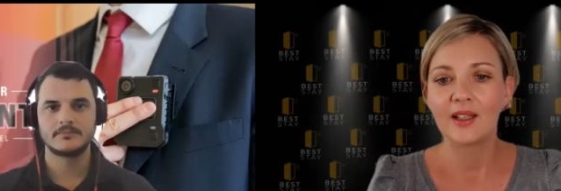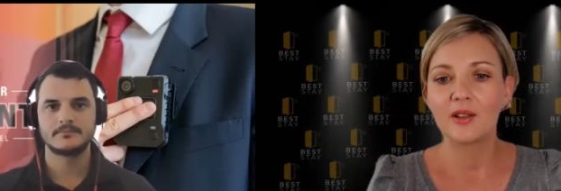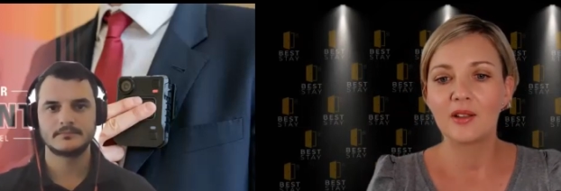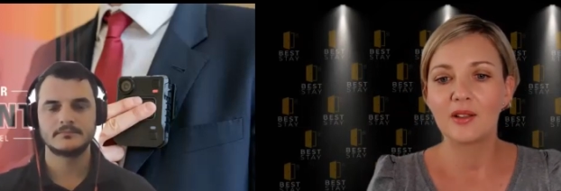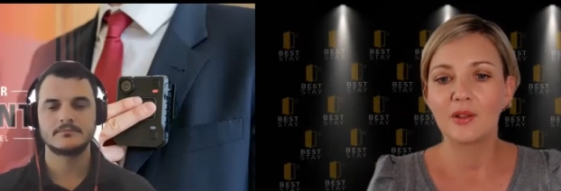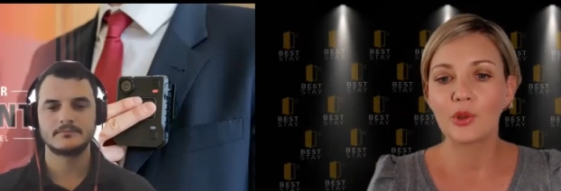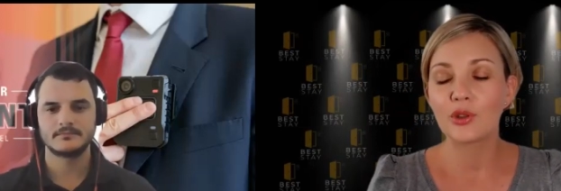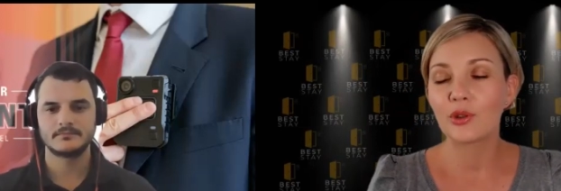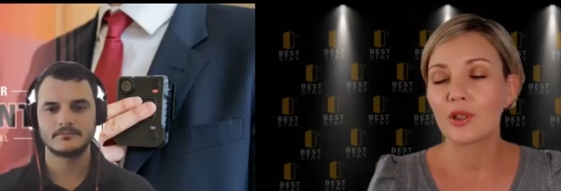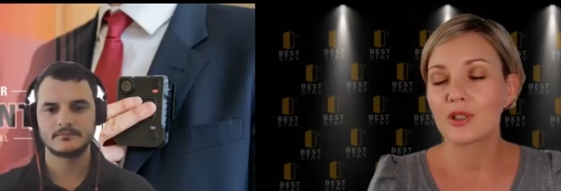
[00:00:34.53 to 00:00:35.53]
Speaker 1: Uh,
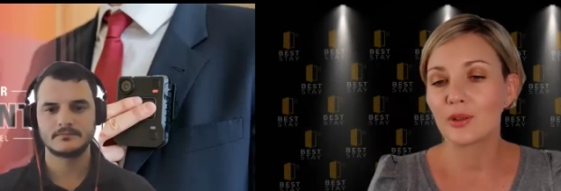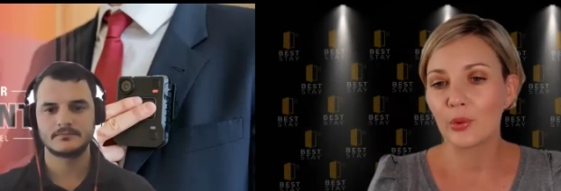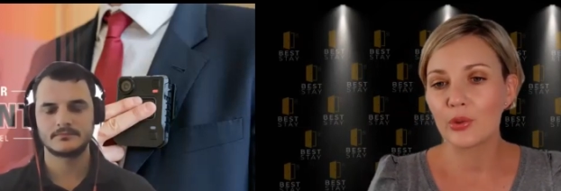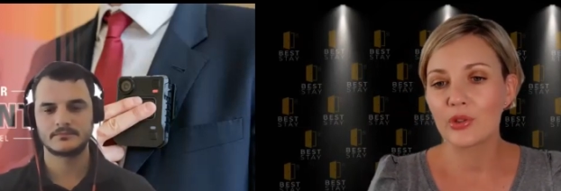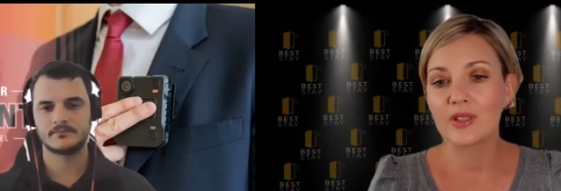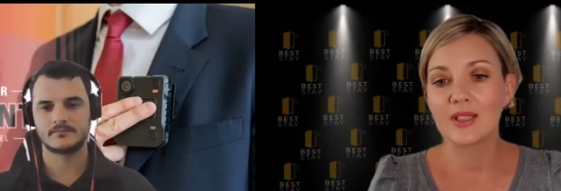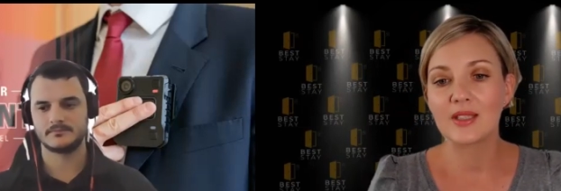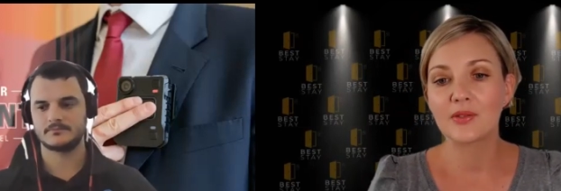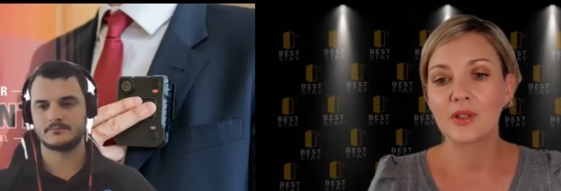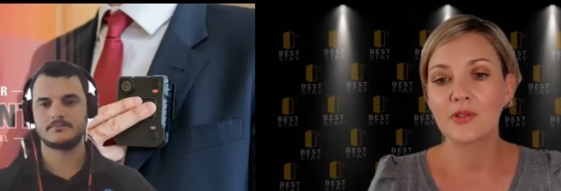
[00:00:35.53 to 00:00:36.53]
Motorola Solutions
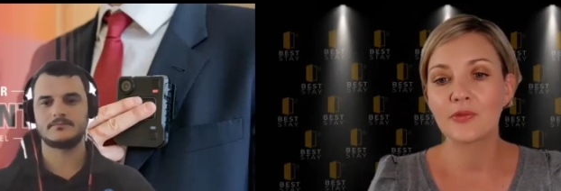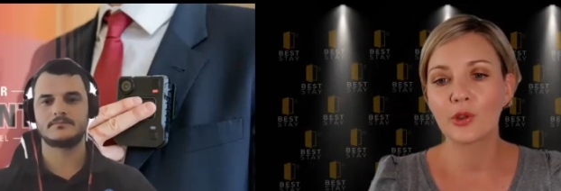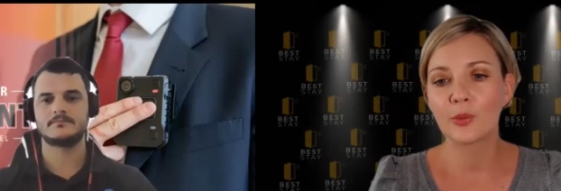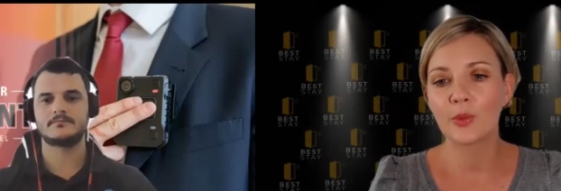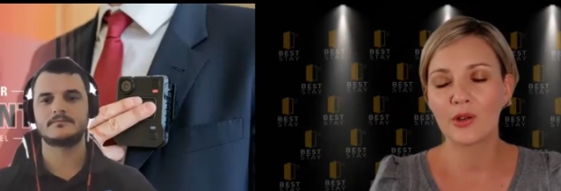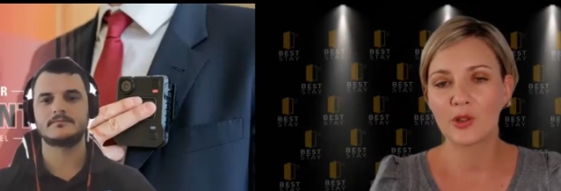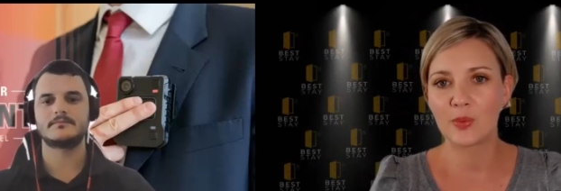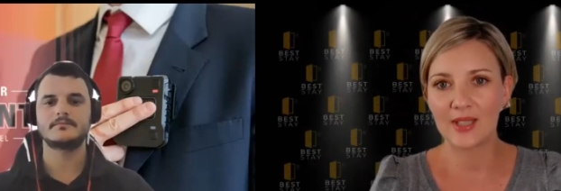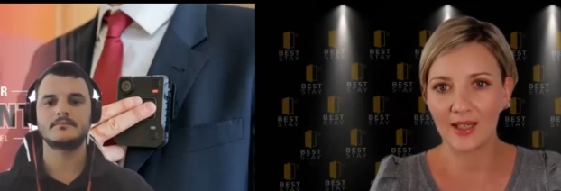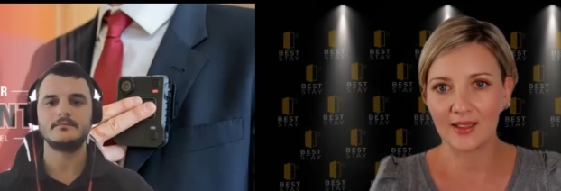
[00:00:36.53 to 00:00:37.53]
is transforming
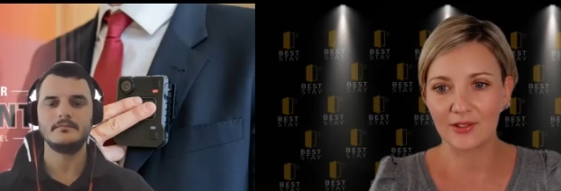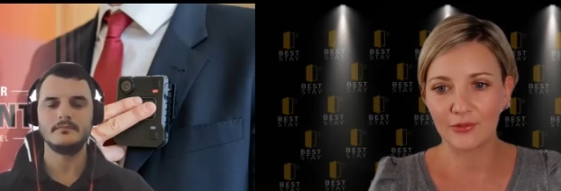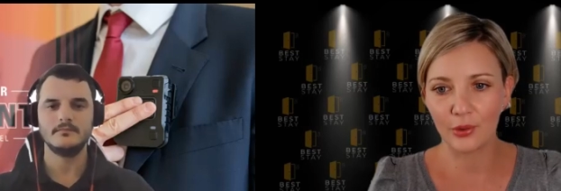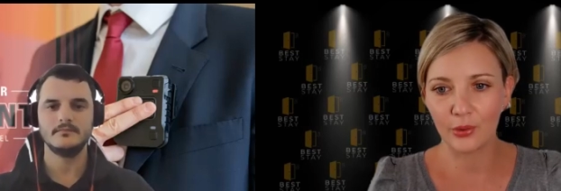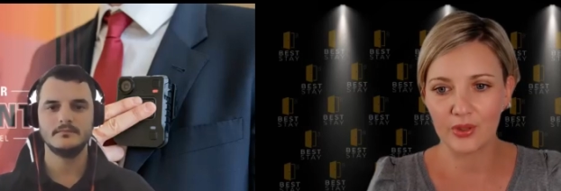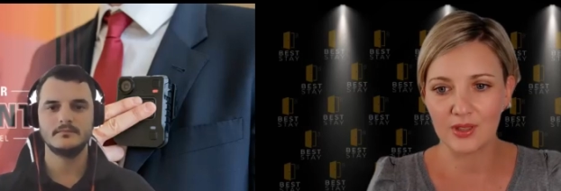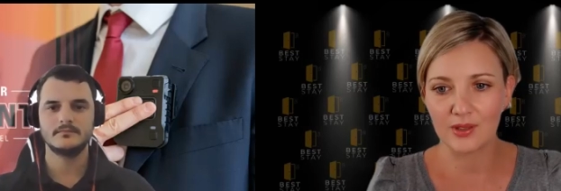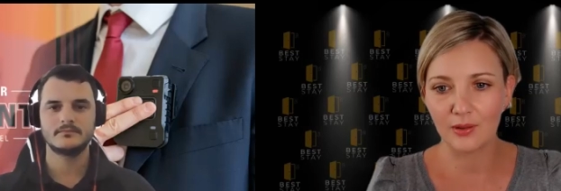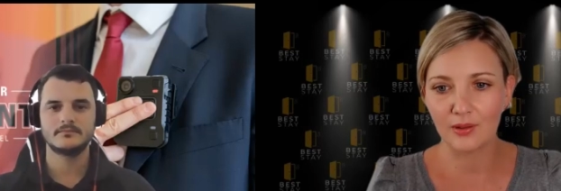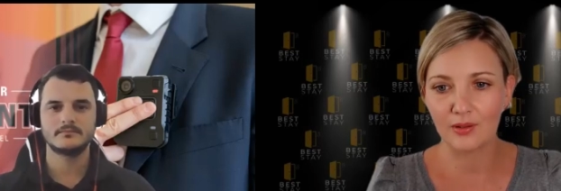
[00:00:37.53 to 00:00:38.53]
hospitality
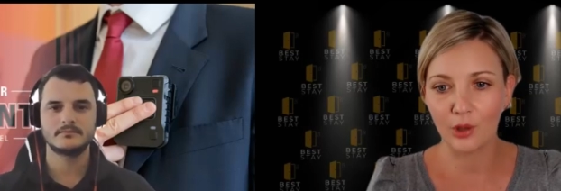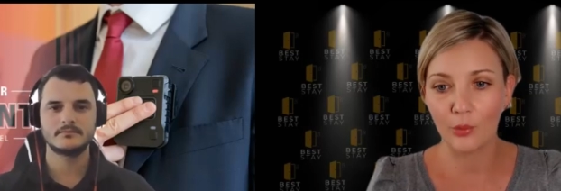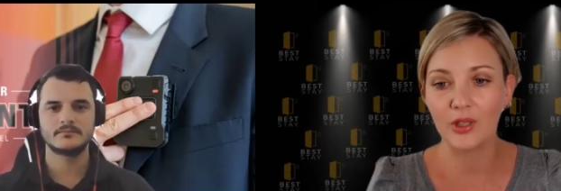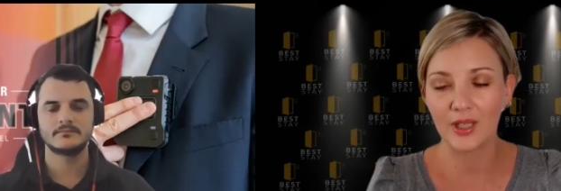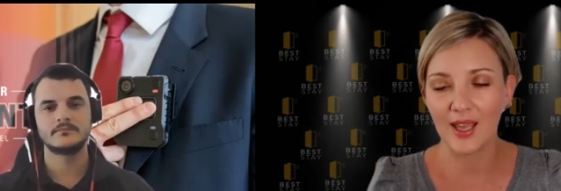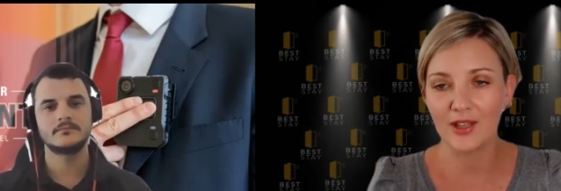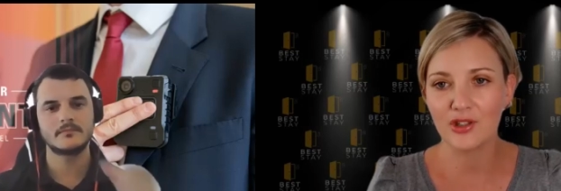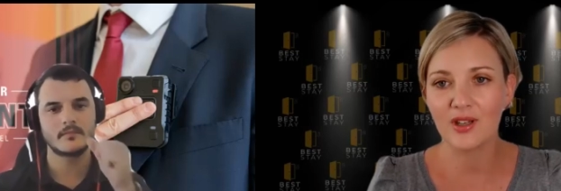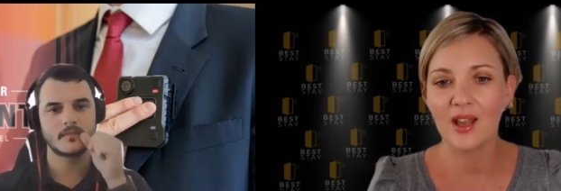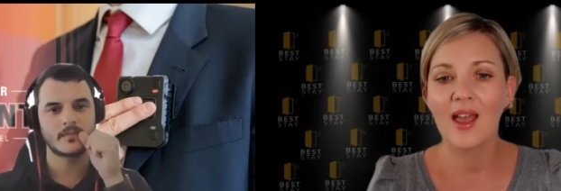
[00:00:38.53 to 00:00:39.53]
focused
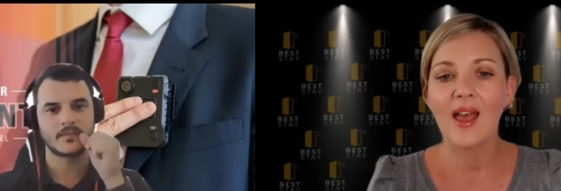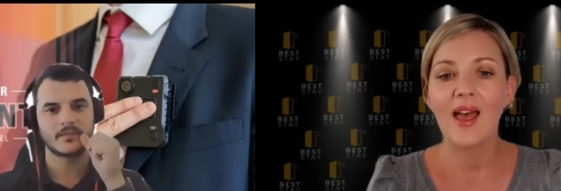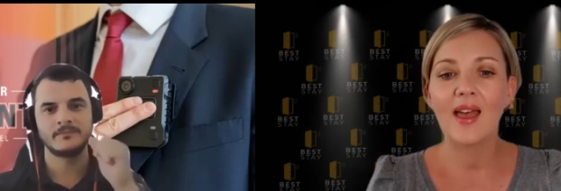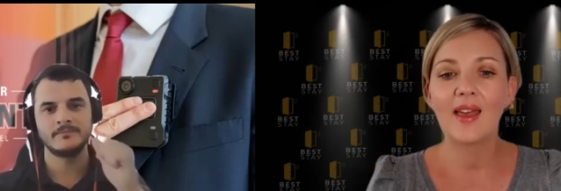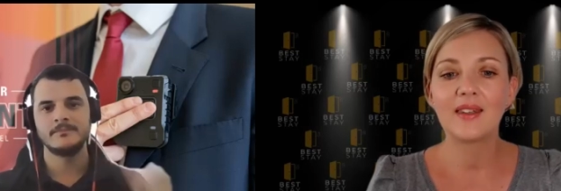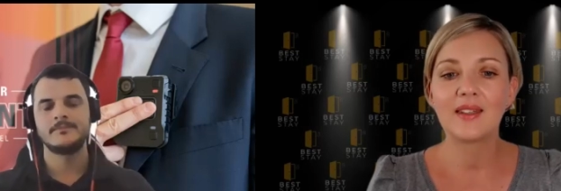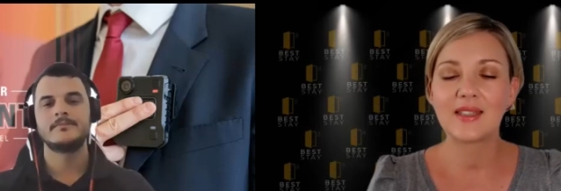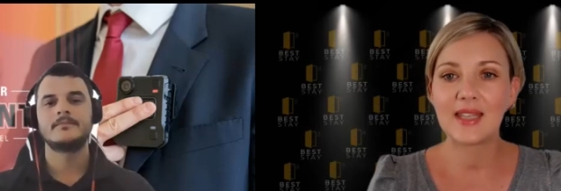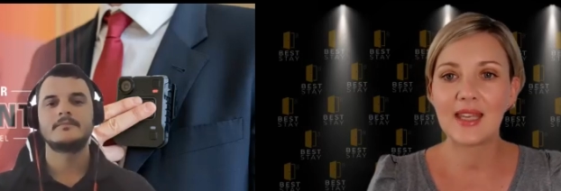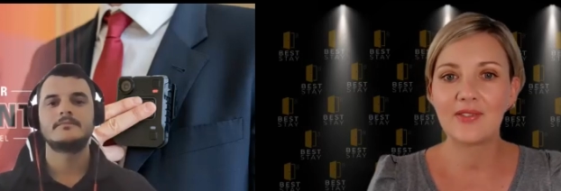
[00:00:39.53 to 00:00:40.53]
communication and
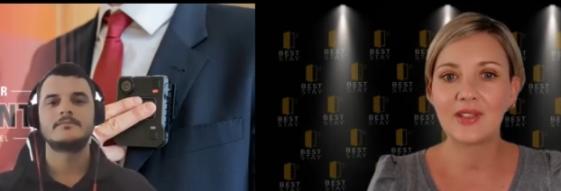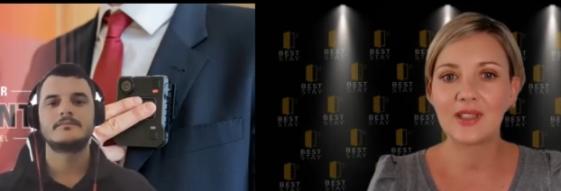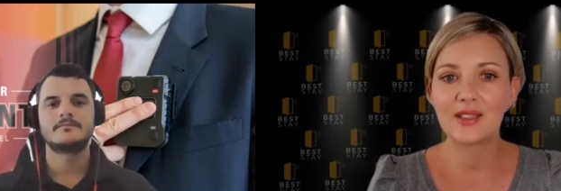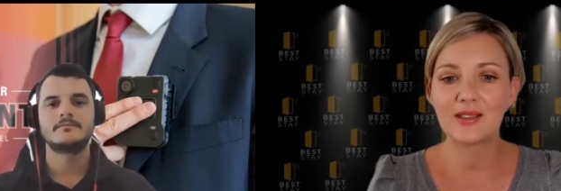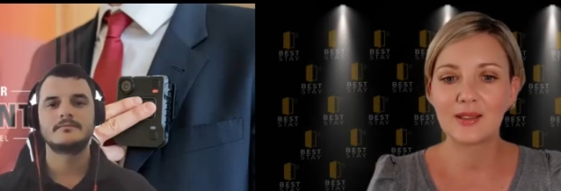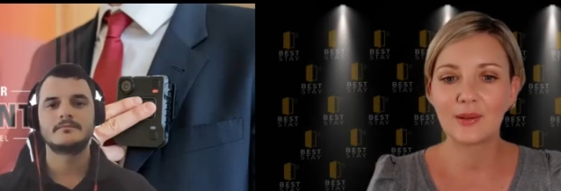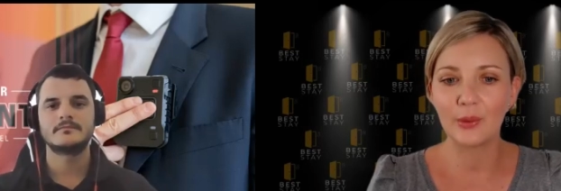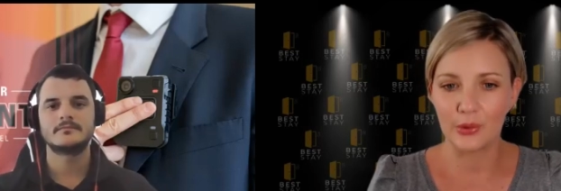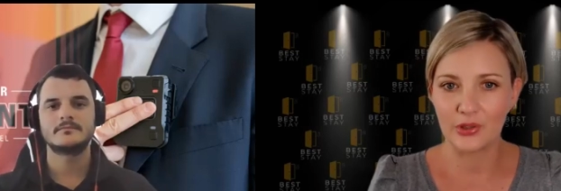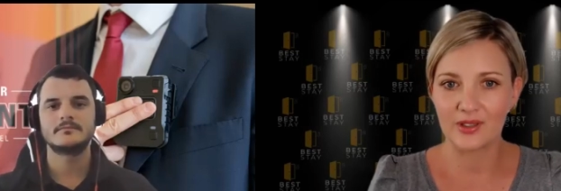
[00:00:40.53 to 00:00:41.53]
safety
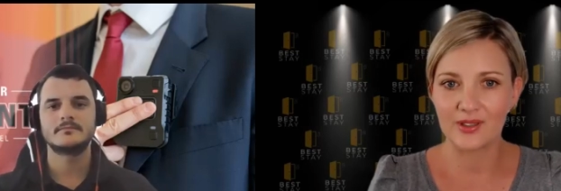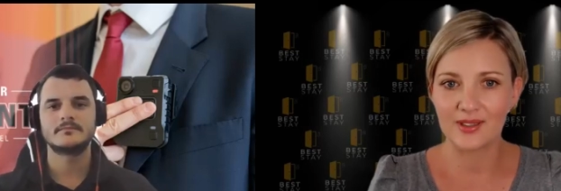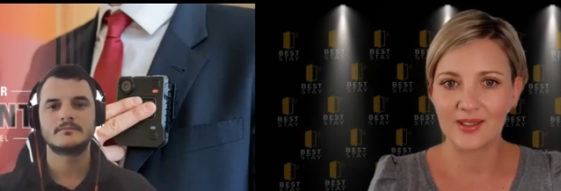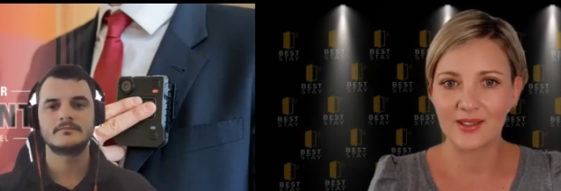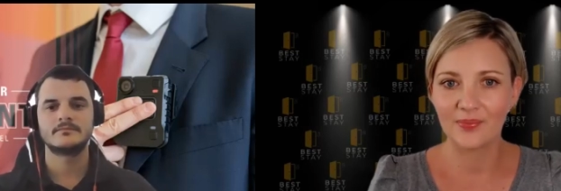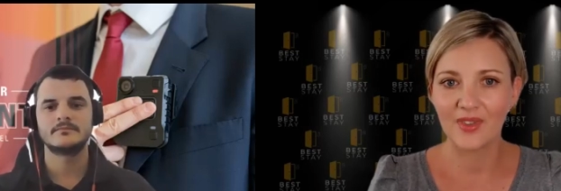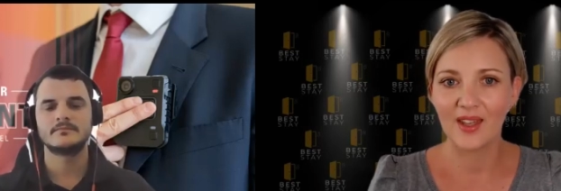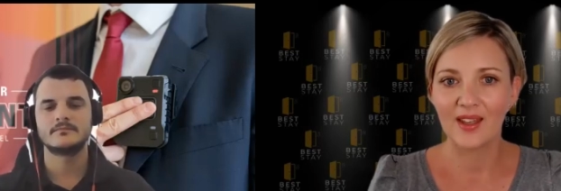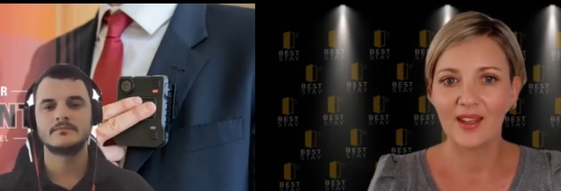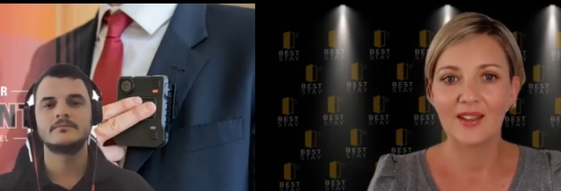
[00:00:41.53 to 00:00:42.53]
solutions.
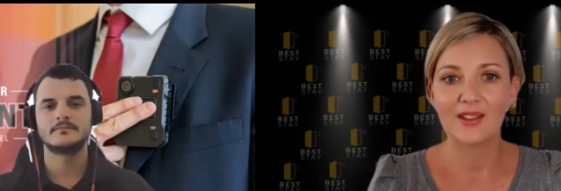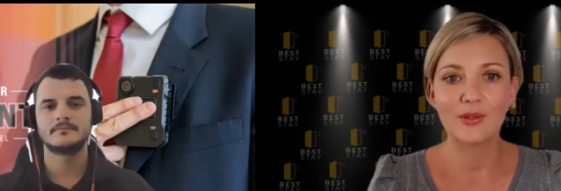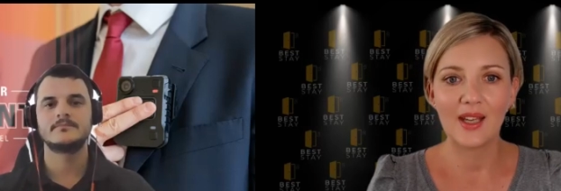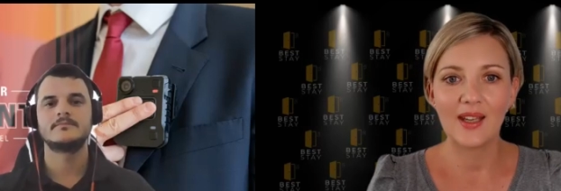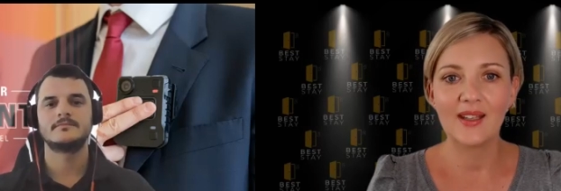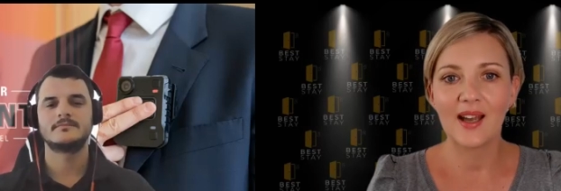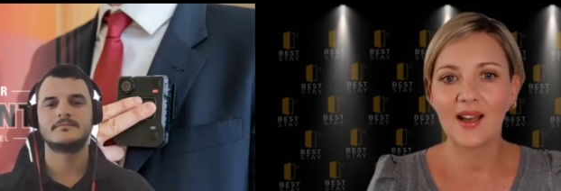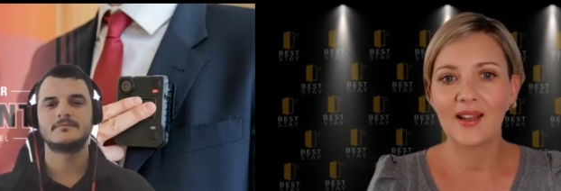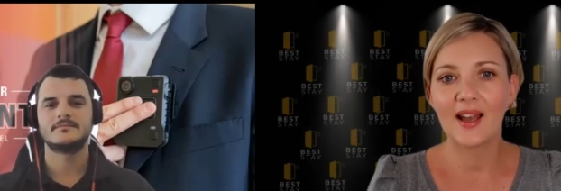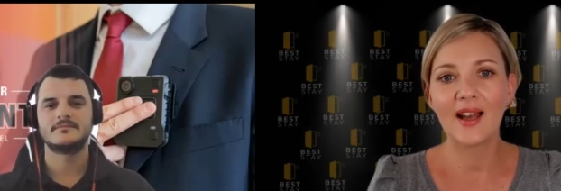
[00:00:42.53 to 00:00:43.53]
Today,
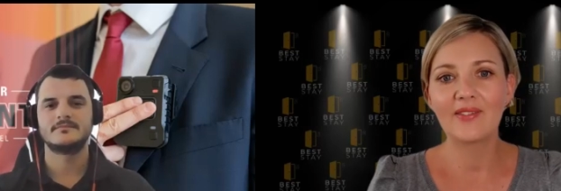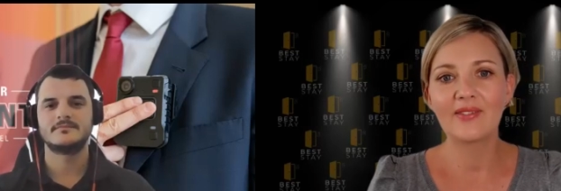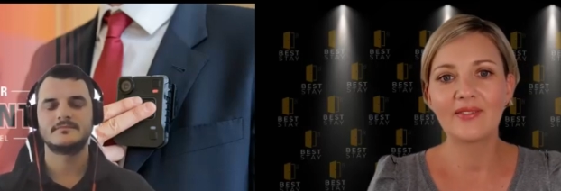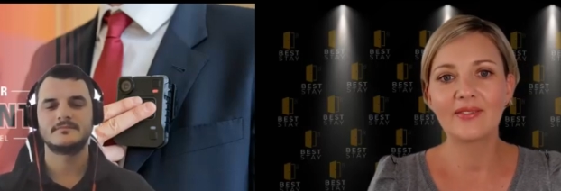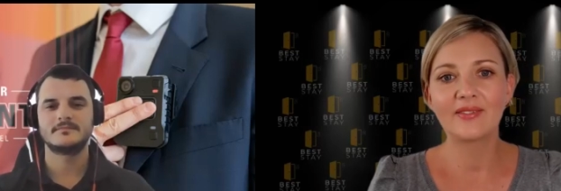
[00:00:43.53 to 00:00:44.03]
I have